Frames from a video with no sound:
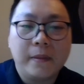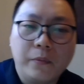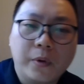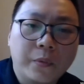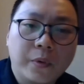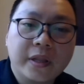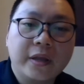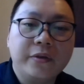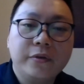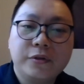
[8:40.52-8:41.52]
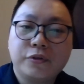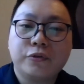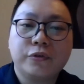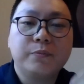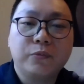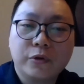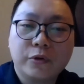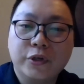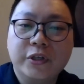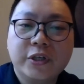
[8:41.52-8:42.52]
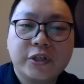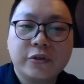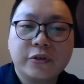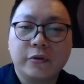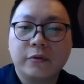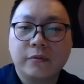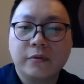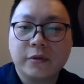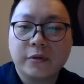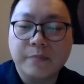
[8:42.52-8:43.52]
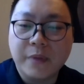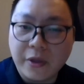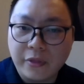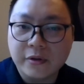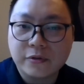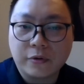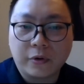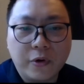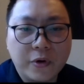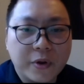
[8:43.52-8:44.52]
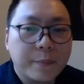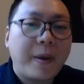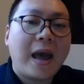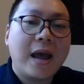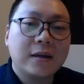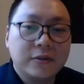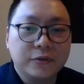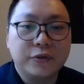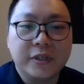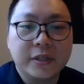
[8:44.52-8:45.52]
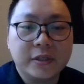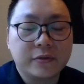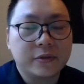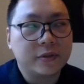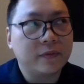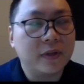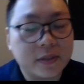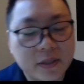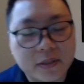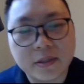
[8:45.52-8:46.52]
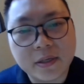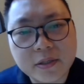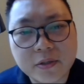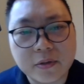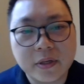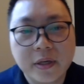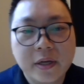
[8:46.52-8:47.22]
where they use more traditional methods or going back to traditional civilization history